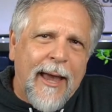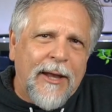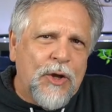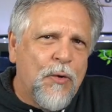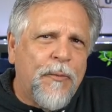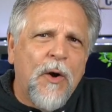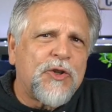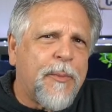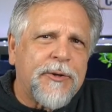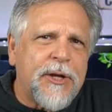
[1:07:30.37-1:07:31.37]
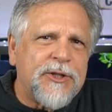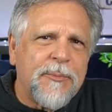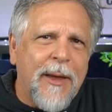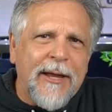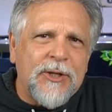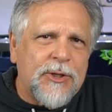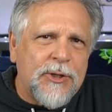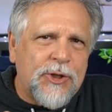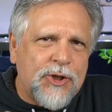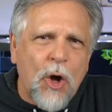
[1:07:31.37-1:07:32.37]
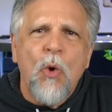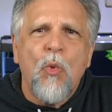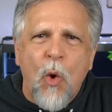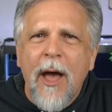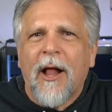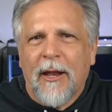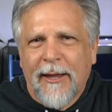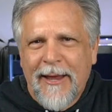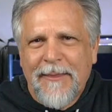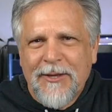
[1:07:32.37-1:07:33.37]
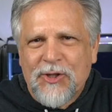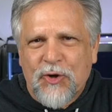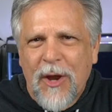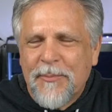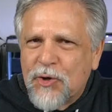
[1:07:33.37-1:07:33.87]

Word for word: And you folks participate so well in these streams.